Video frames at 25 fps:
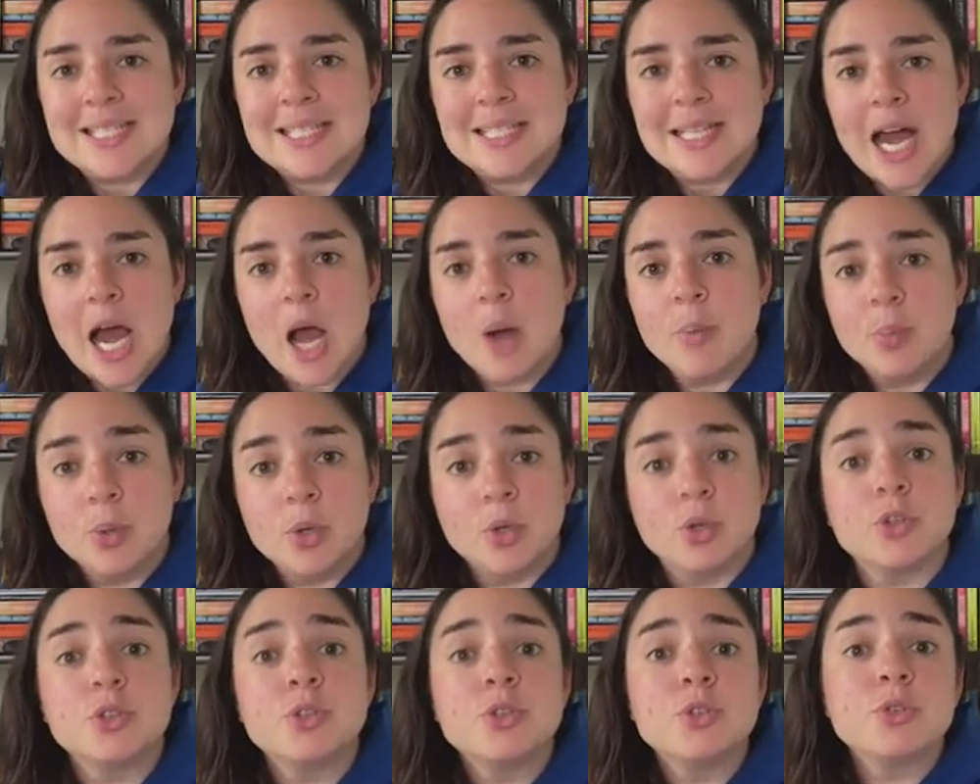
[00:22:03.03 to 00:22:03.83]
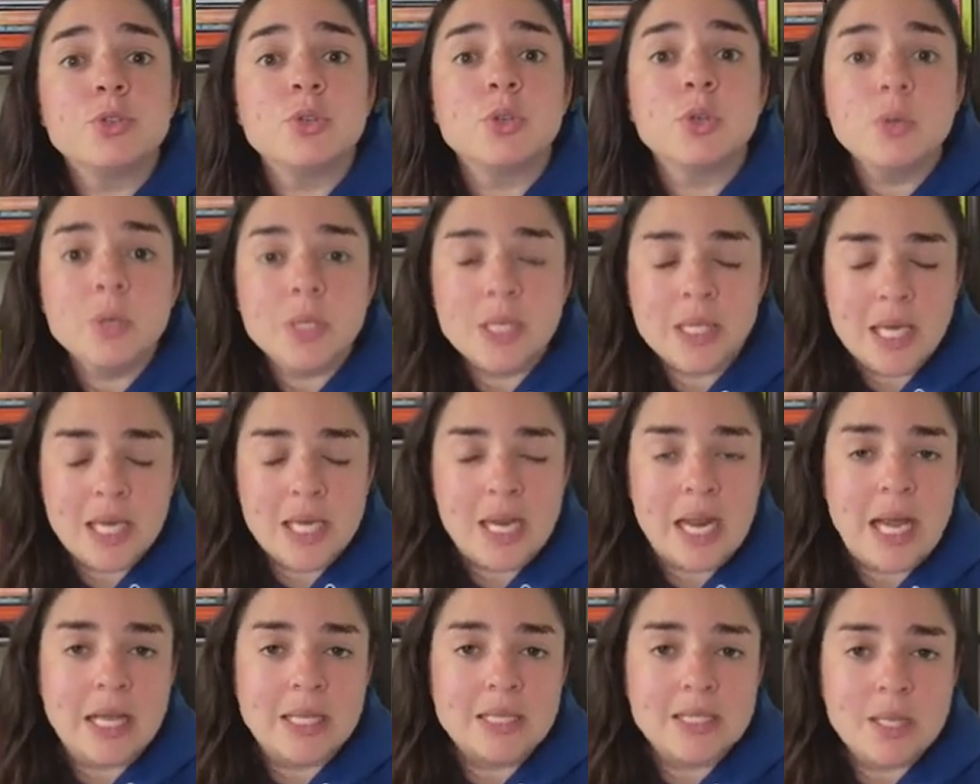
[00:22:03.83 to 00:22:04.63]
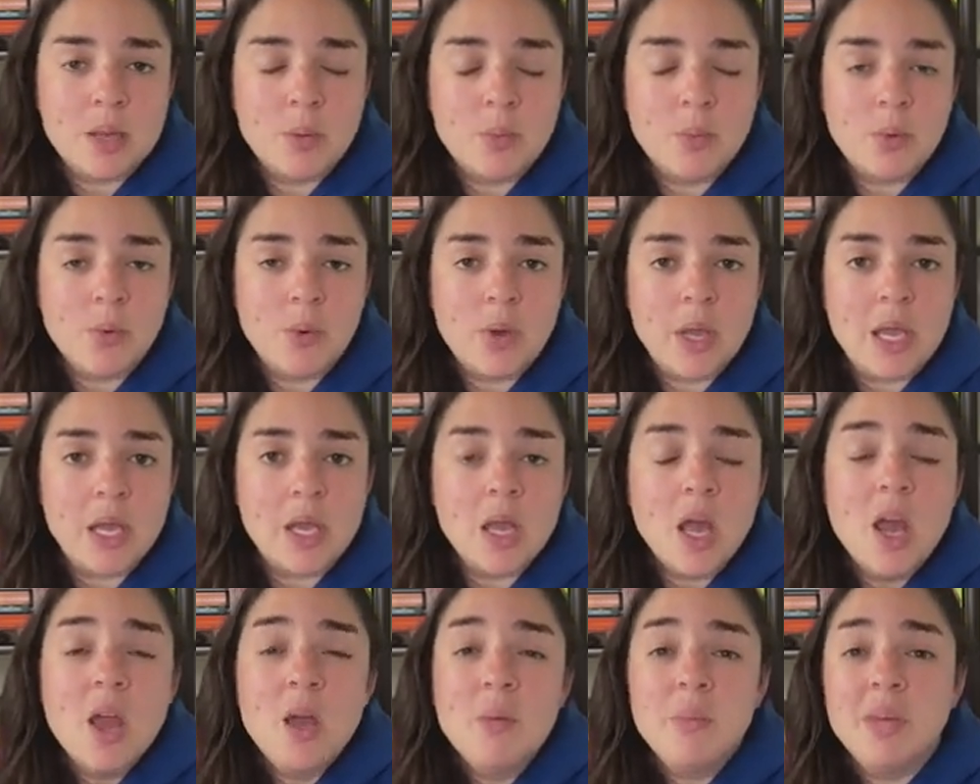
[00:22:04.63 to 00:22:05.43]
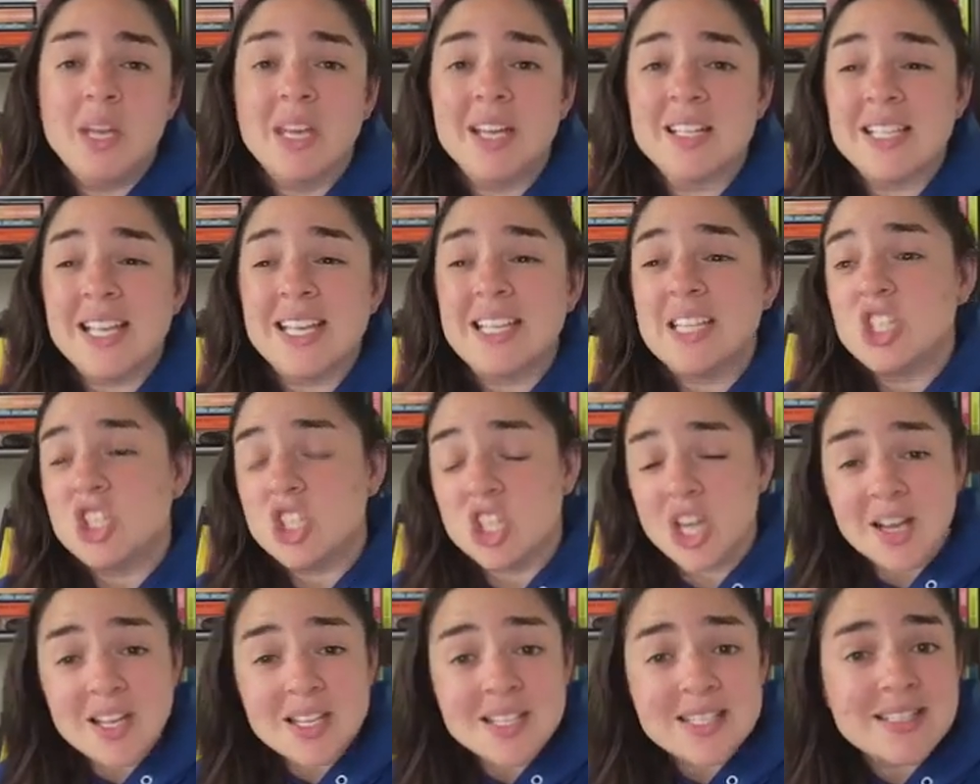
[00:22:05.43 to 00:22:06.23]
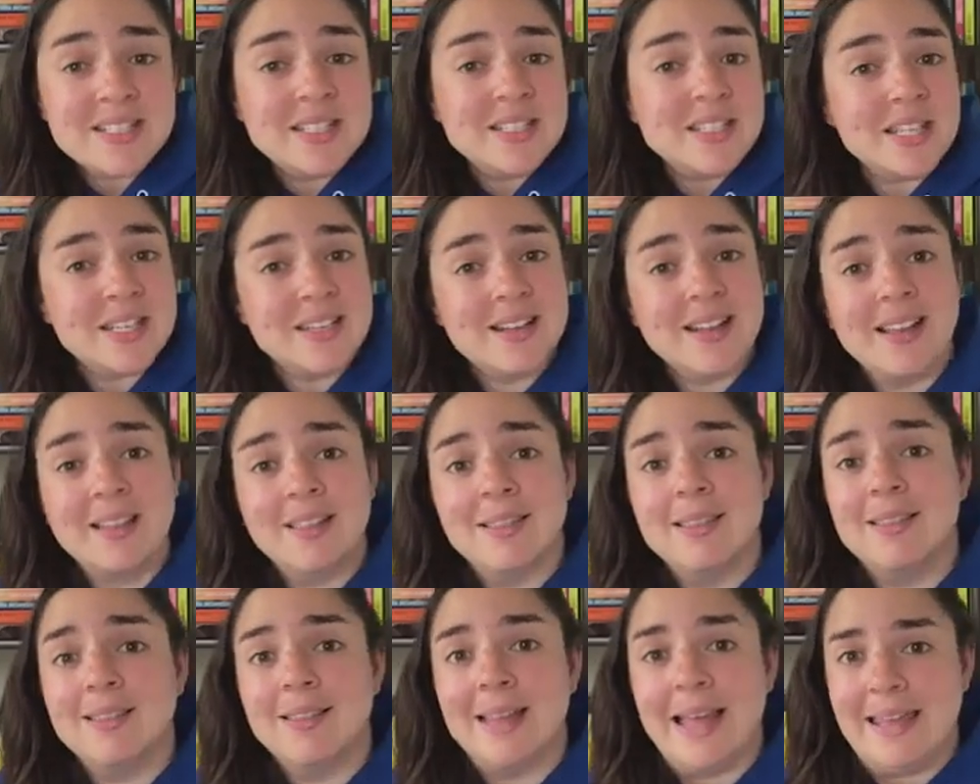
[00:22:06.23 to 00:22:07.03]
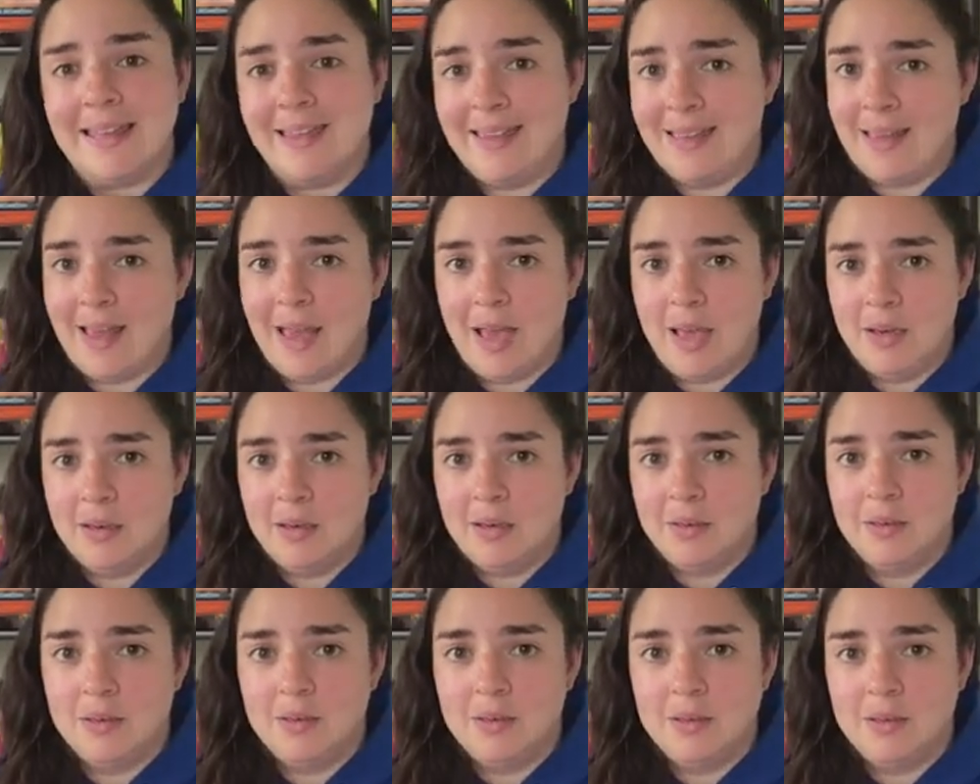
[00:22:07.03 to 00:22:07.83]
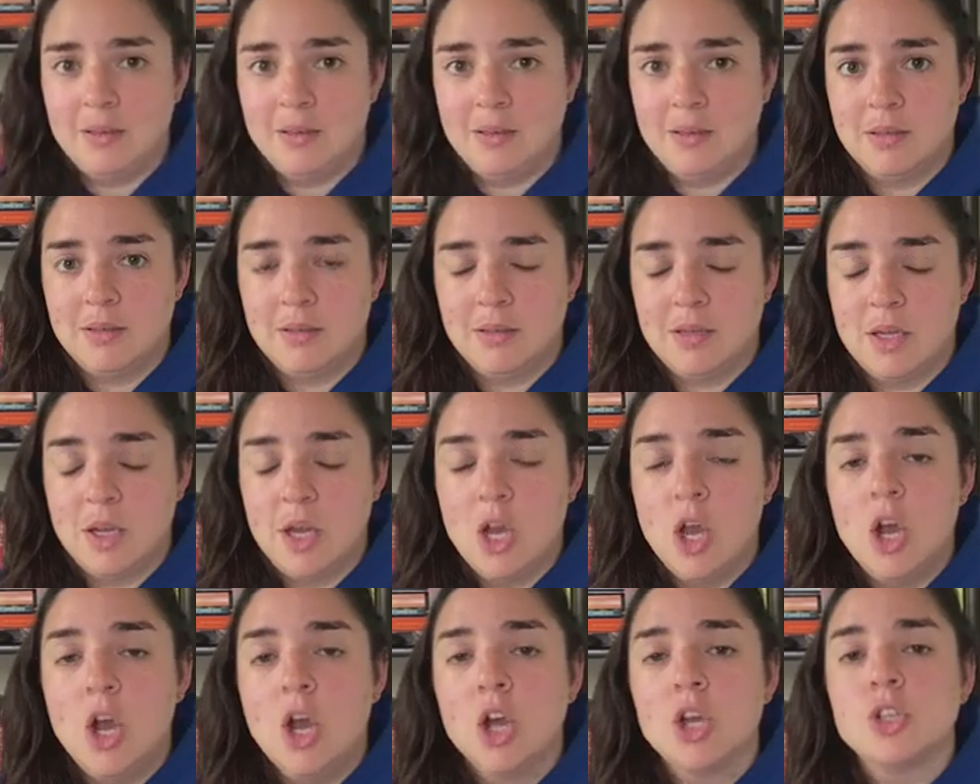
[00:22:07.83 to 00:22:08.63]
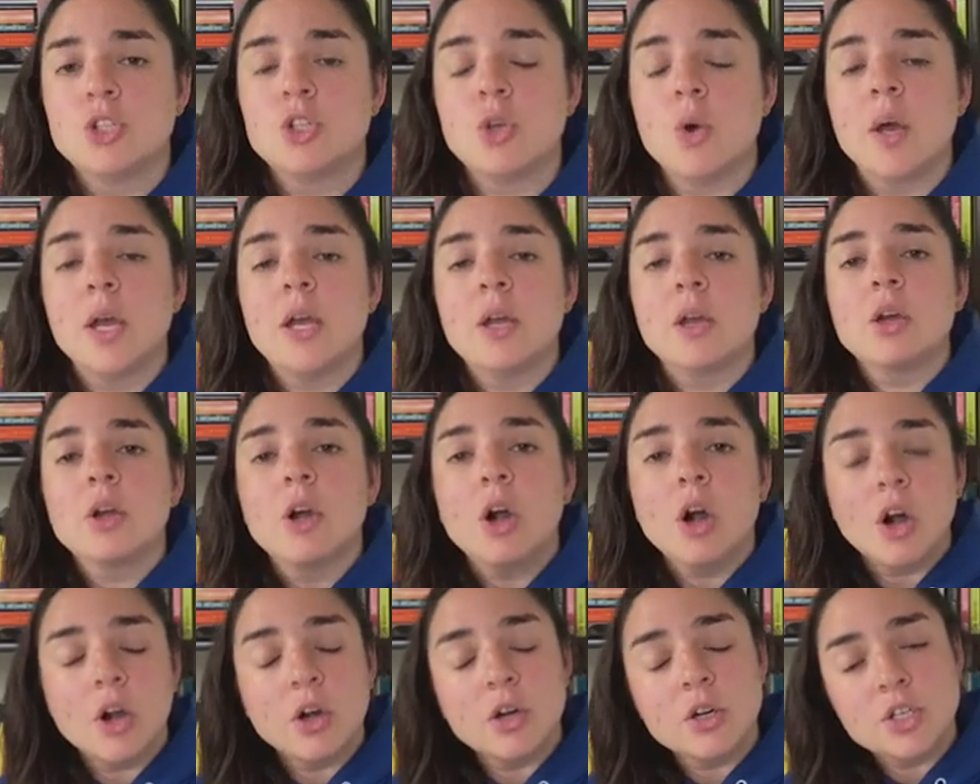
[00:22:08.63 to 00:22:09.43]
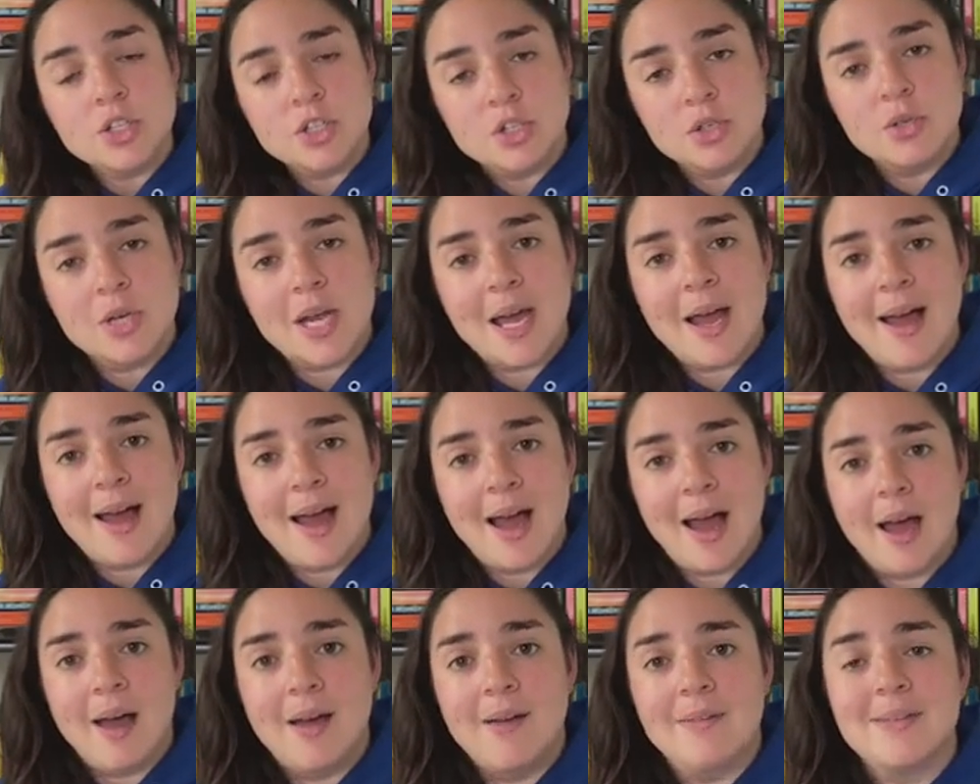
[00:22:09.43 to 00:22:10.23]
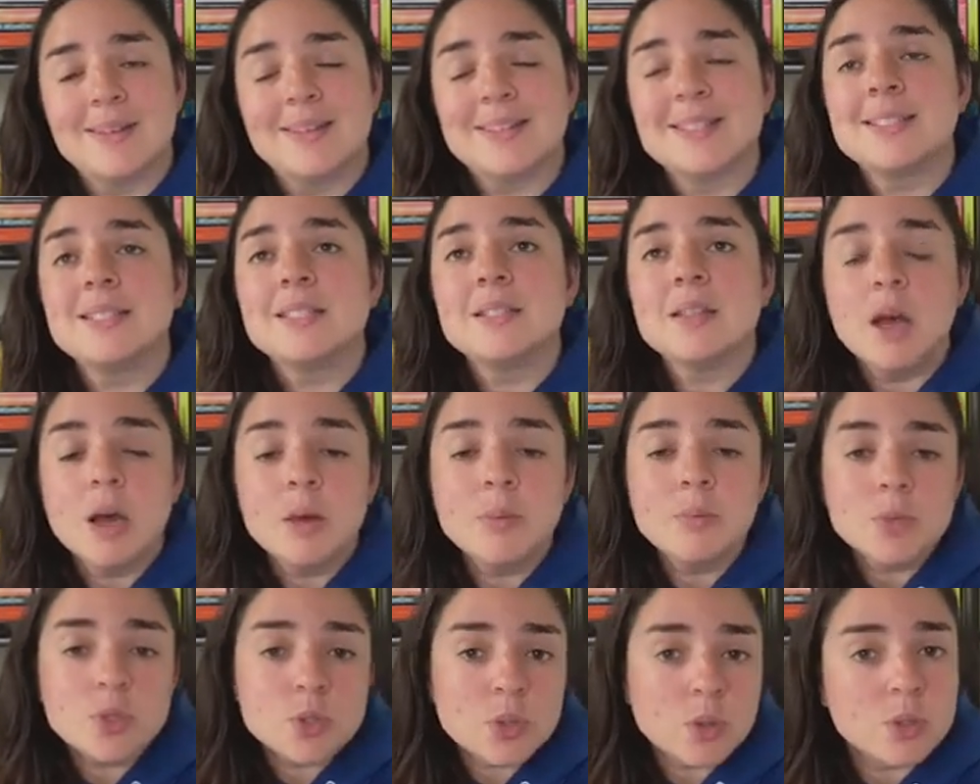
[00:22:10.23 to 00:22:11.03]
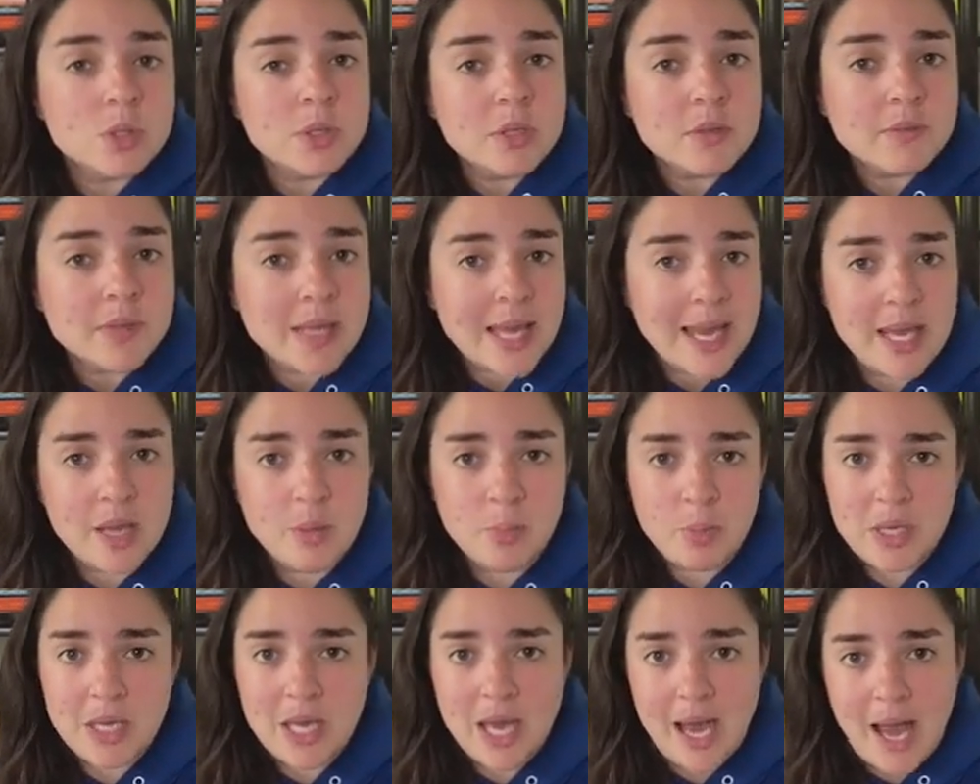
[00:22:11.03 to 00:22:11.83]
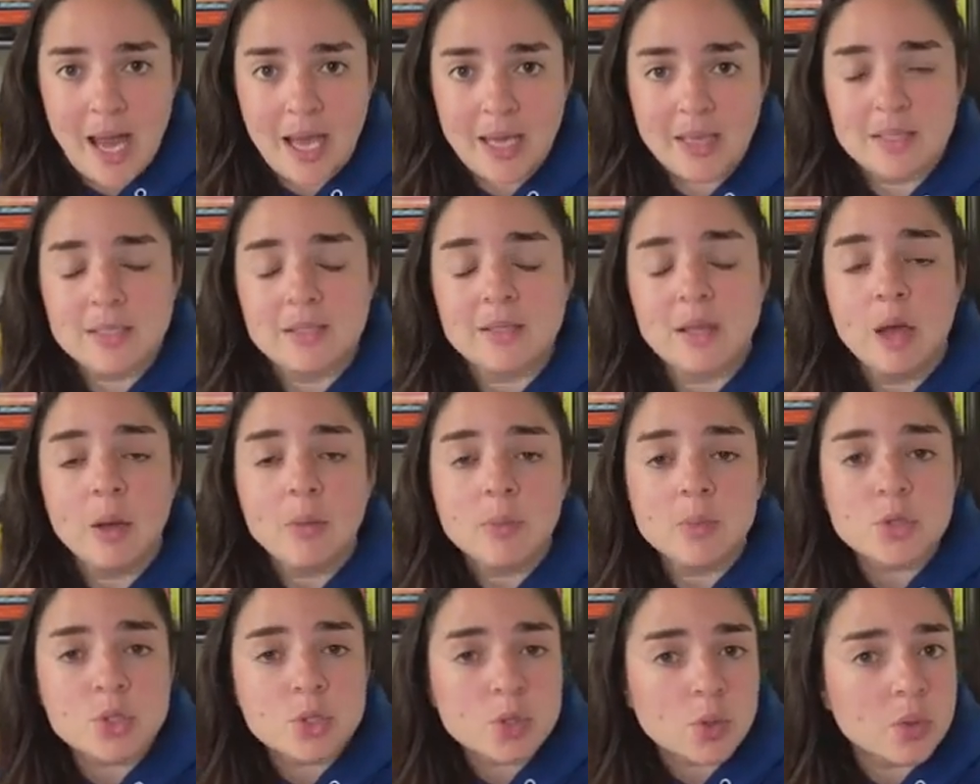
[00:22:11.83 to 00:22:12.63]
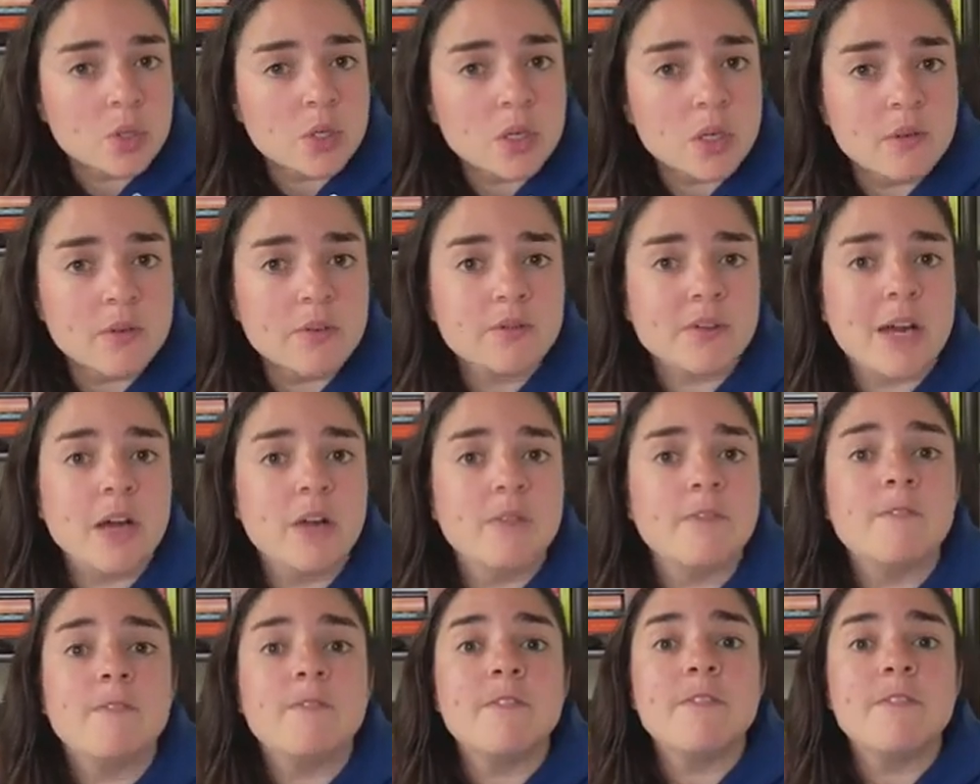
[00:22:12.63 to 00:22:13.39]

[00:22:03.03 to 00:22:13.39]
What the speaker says: stop pursuing it at some point because I just didn't like it? So I encourage you to have some sort of KPI, some sort of